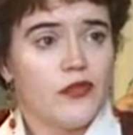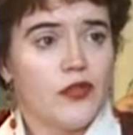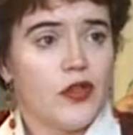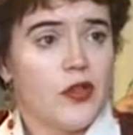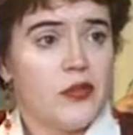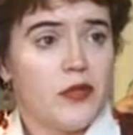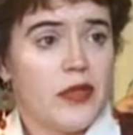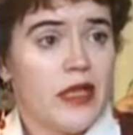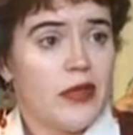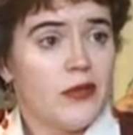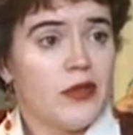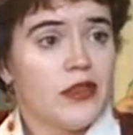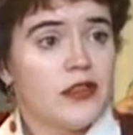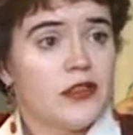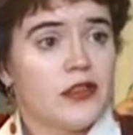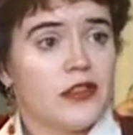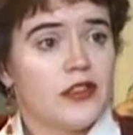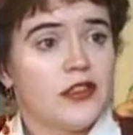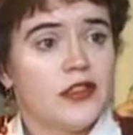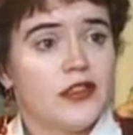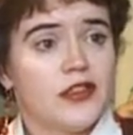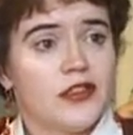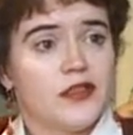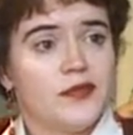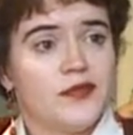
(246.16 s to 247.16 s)
for
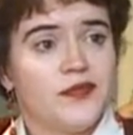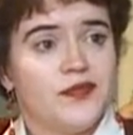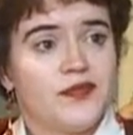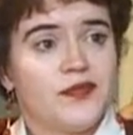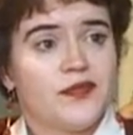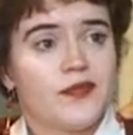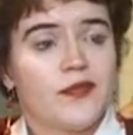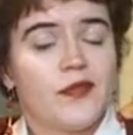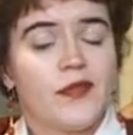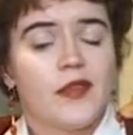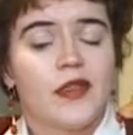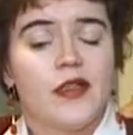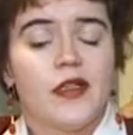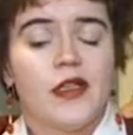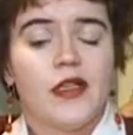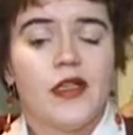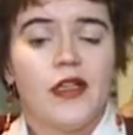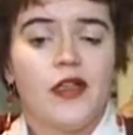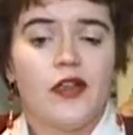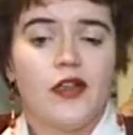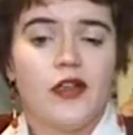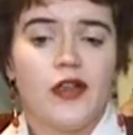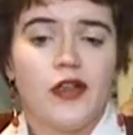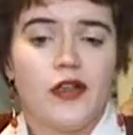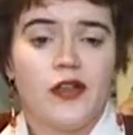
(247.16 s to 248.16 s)
marriages.
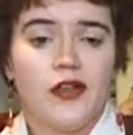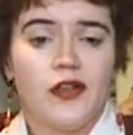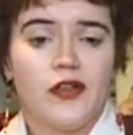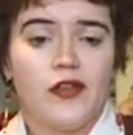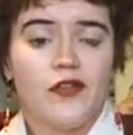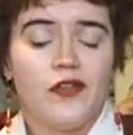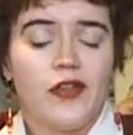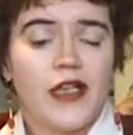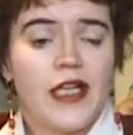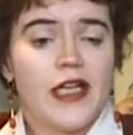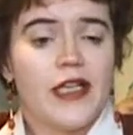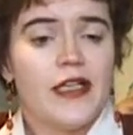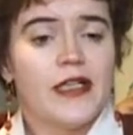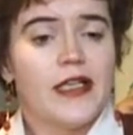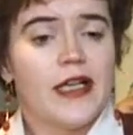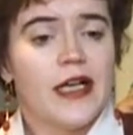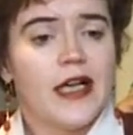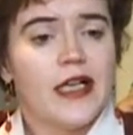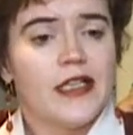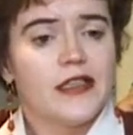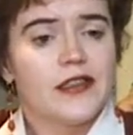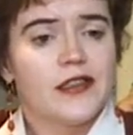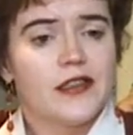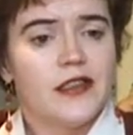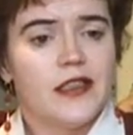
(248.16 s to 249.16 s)
Very
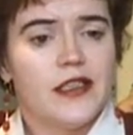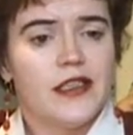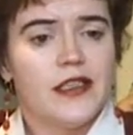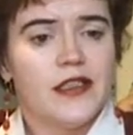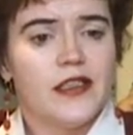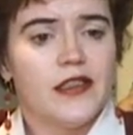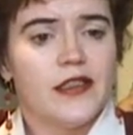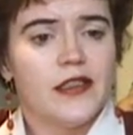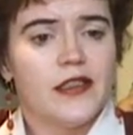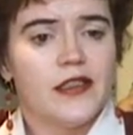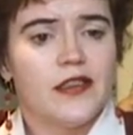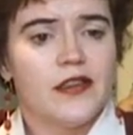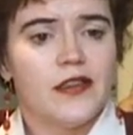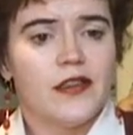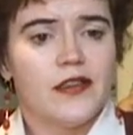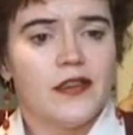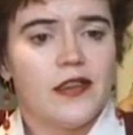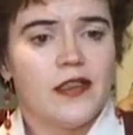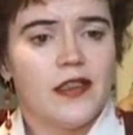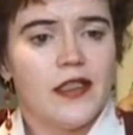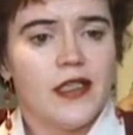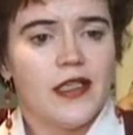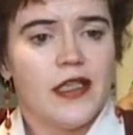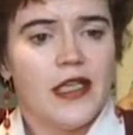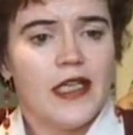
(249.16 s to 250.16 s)
nicely
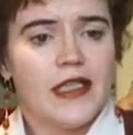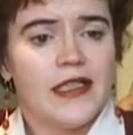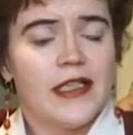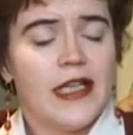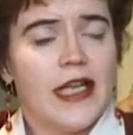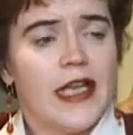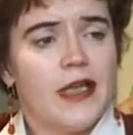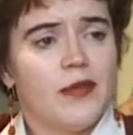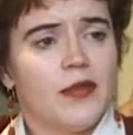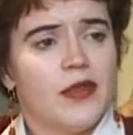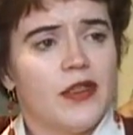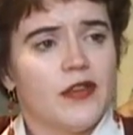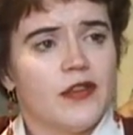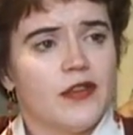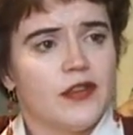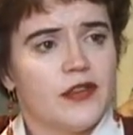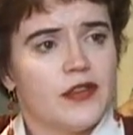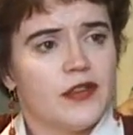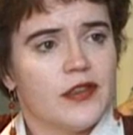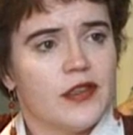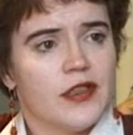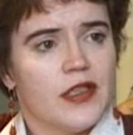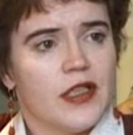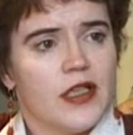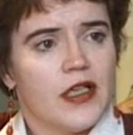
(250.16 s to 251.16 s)

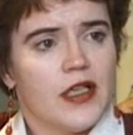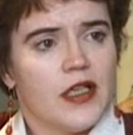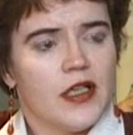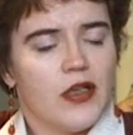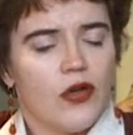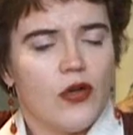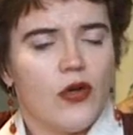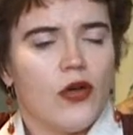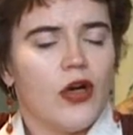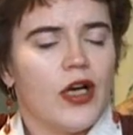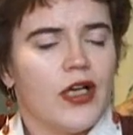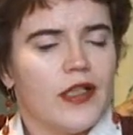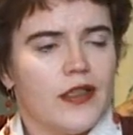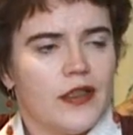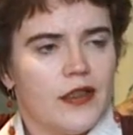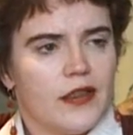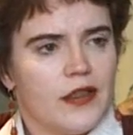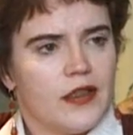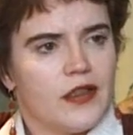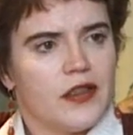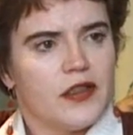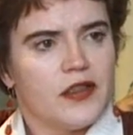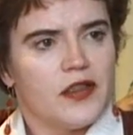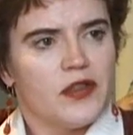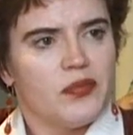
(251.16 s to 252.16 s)
enabled or
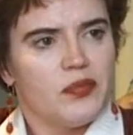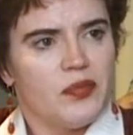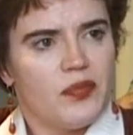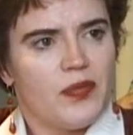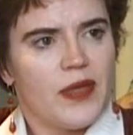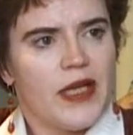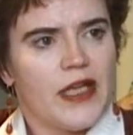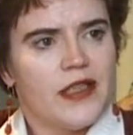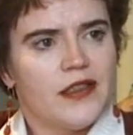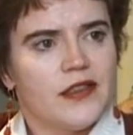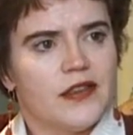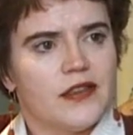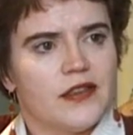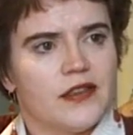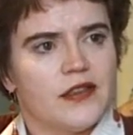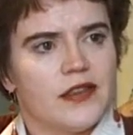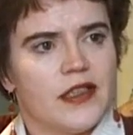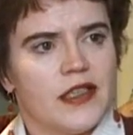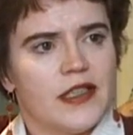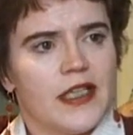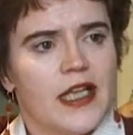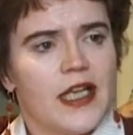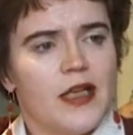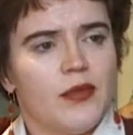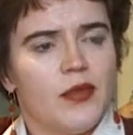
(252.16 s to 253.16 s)
painted
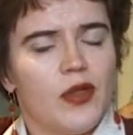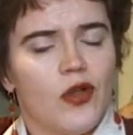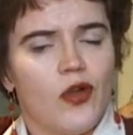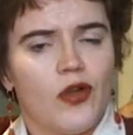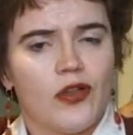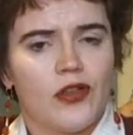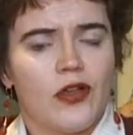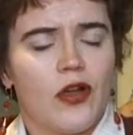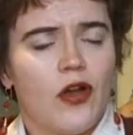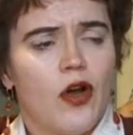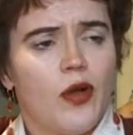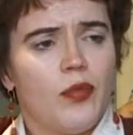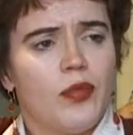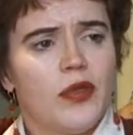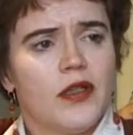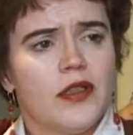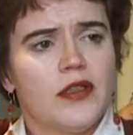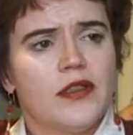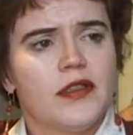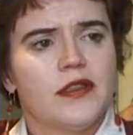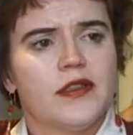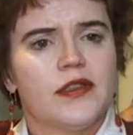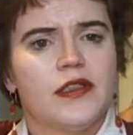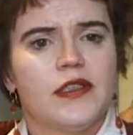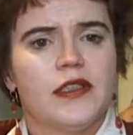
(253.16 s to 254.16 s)
enable on
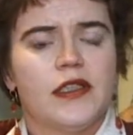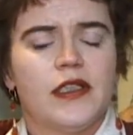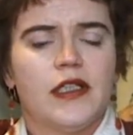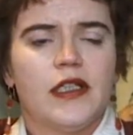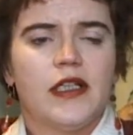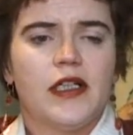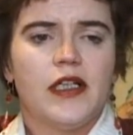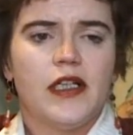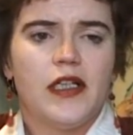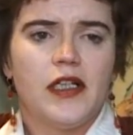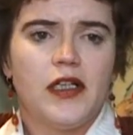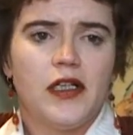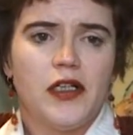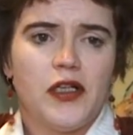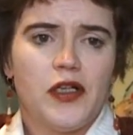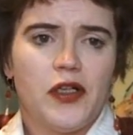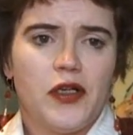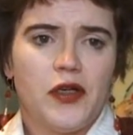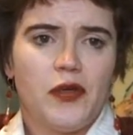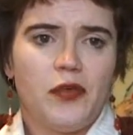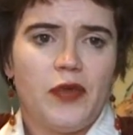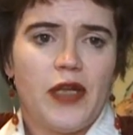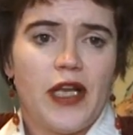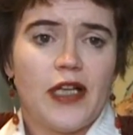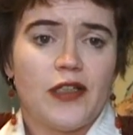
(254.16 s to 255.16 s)
copper.
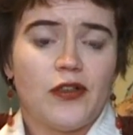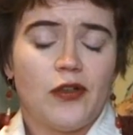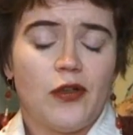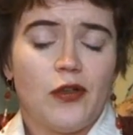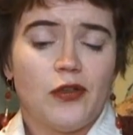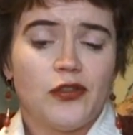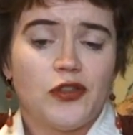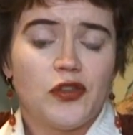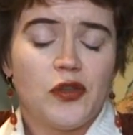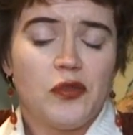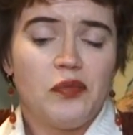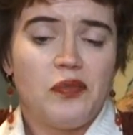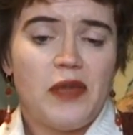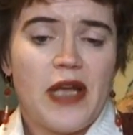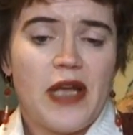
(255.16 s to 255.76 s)
We had also